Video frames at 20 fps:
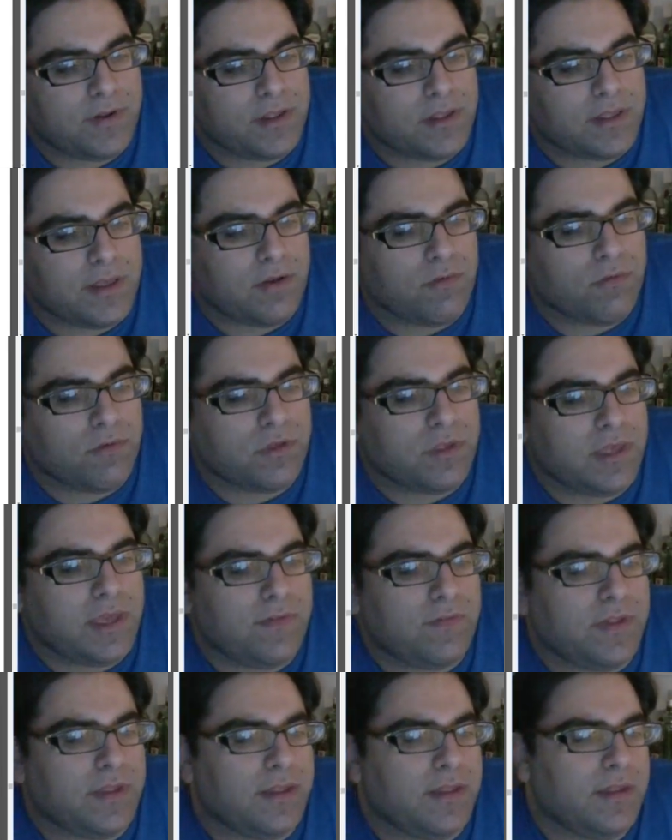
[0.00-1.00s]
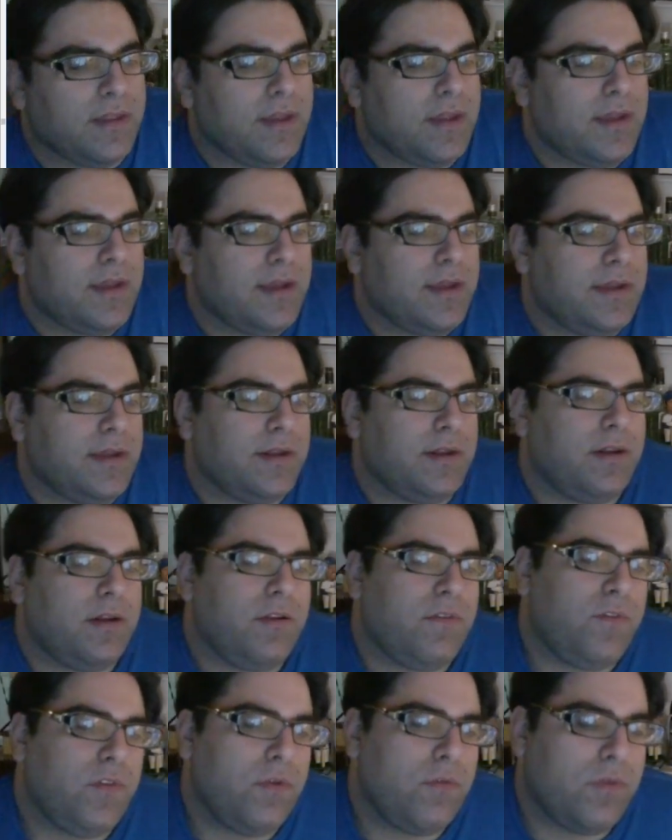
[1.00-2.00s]
he received it. In an
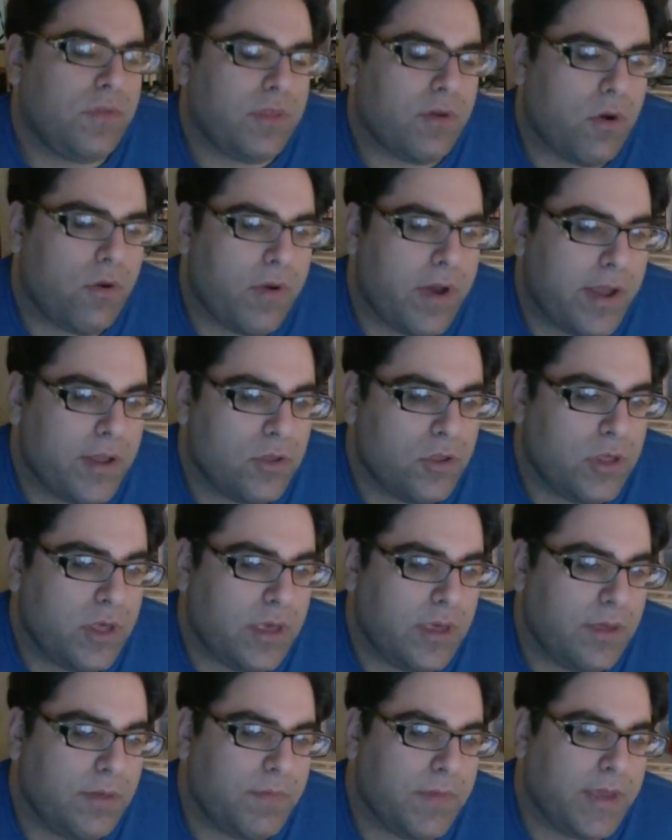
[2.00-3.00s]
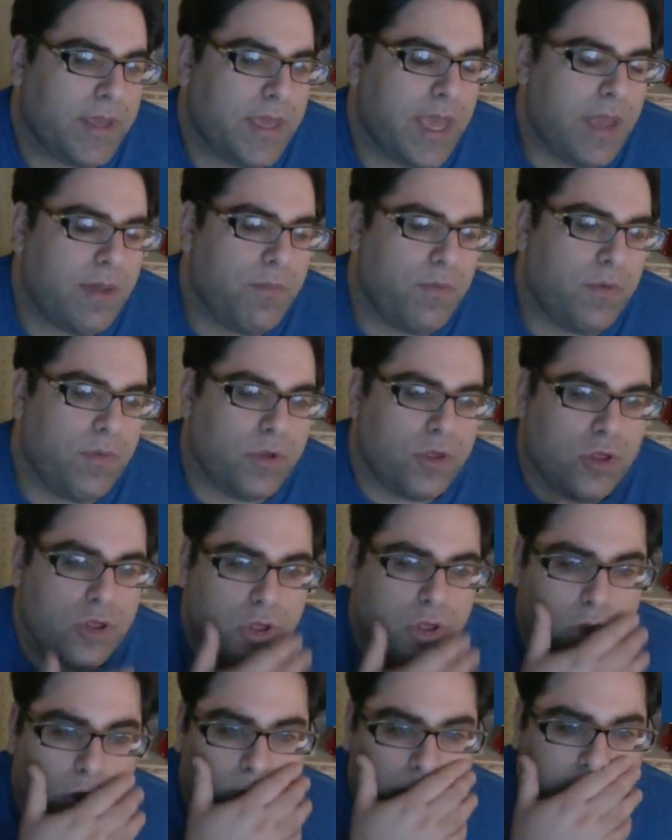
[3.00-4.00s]
interview with OIG, McCabe was
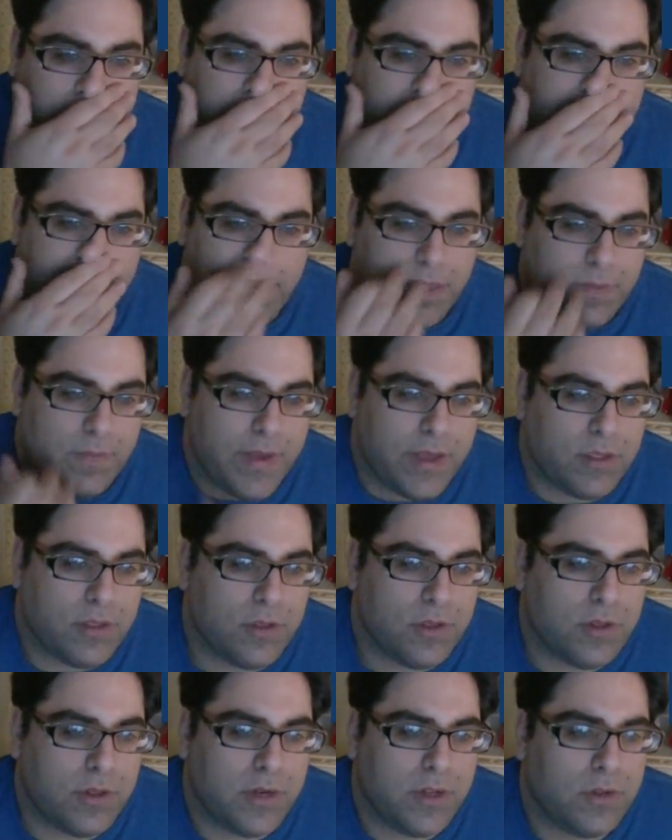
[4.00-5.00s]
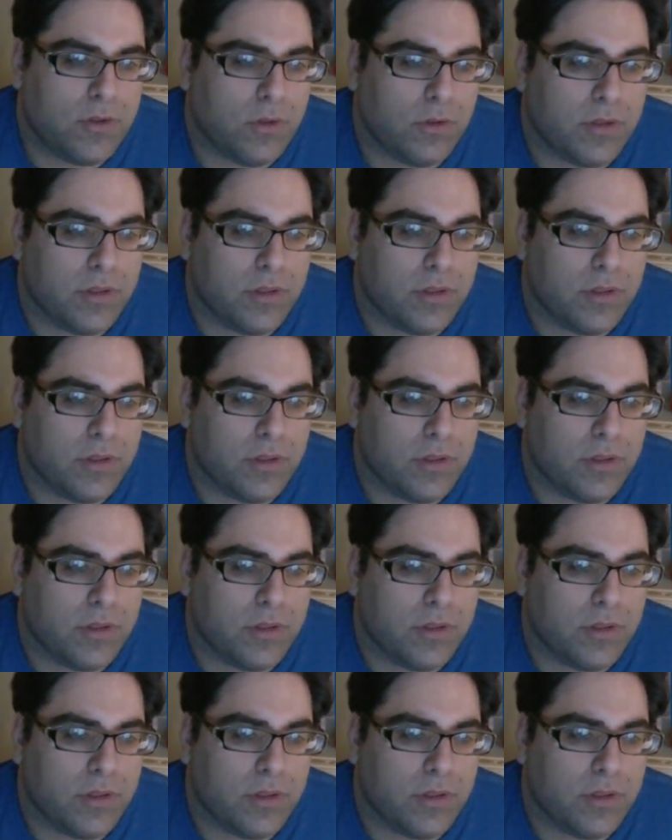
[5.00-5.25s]
shown the text message, and he told